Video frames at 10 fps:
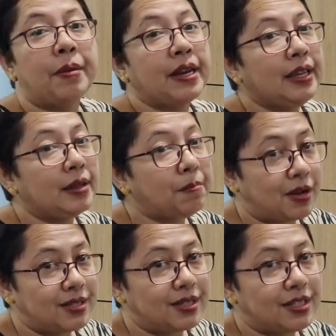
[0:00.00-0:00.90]
but in the
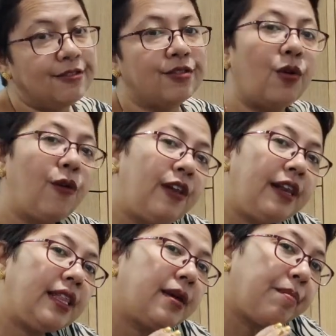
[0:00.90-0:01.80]
positive
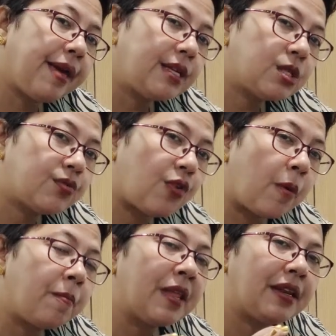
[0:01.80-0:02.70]
only the base
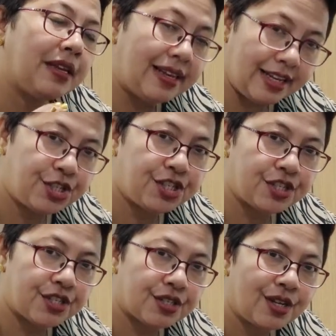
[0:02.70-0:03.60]
form
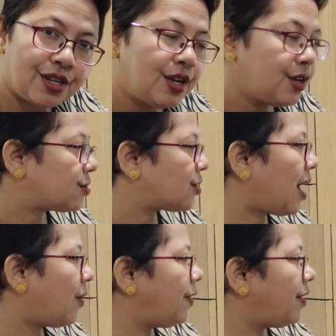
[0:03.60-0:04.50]
delicious.
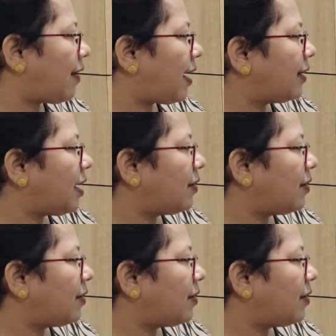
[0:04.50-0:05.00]
So how we will write